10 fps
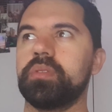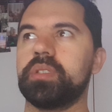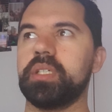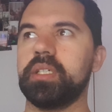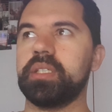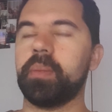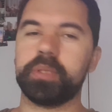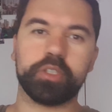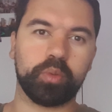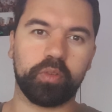the number
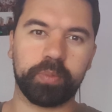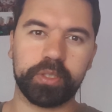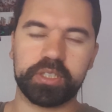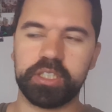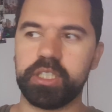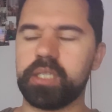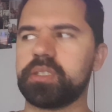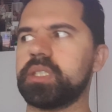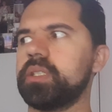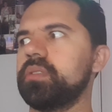two of Percy
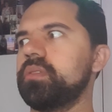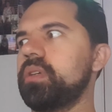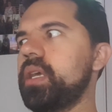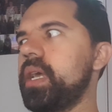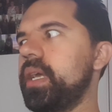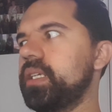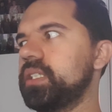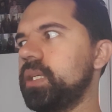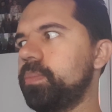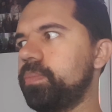Jackson, and
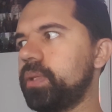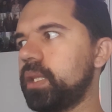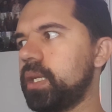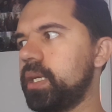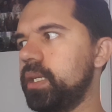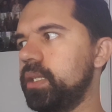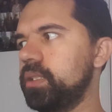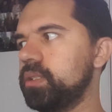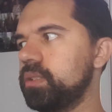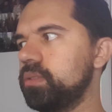he
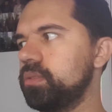played.